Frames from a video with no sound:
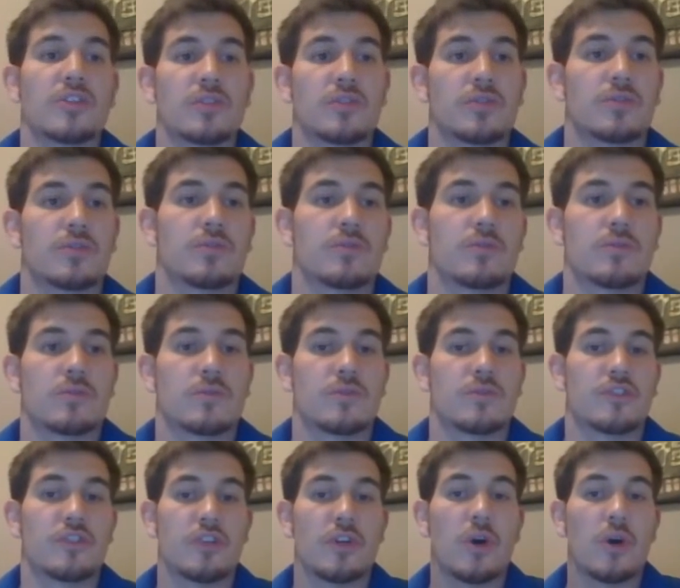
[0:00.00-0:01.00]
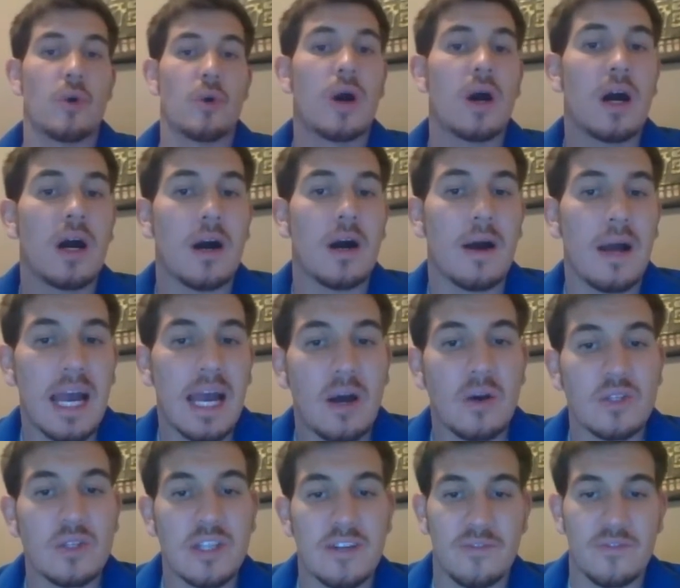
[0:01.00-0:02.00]
So,
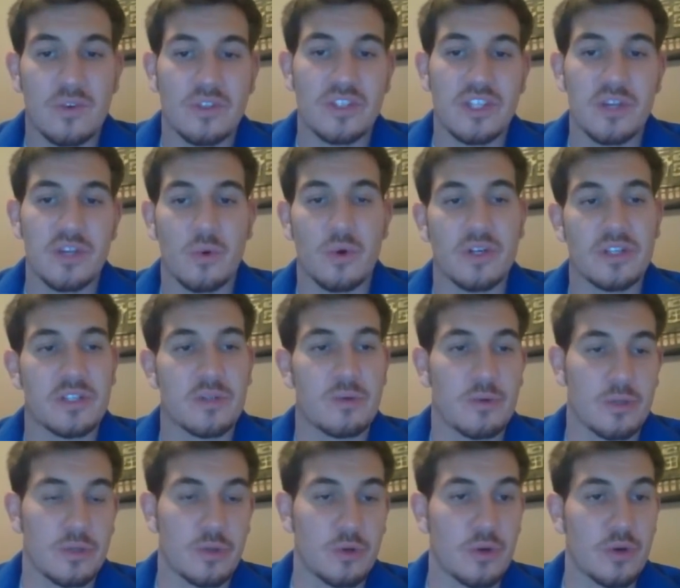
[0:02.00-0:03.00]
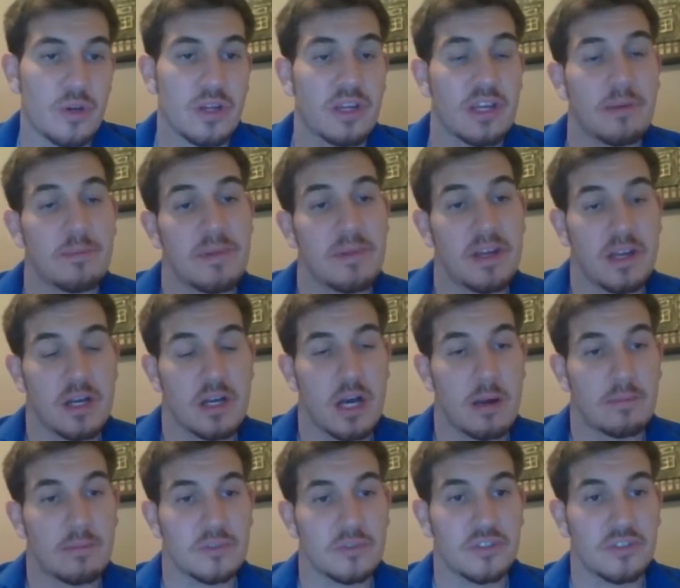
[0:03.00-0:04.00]
how diversity-oriented recruiting can be
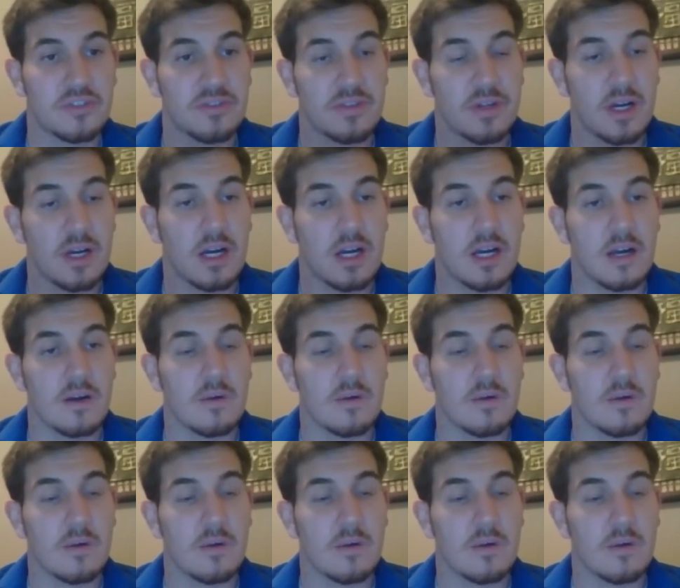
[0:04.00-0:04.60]
accomplished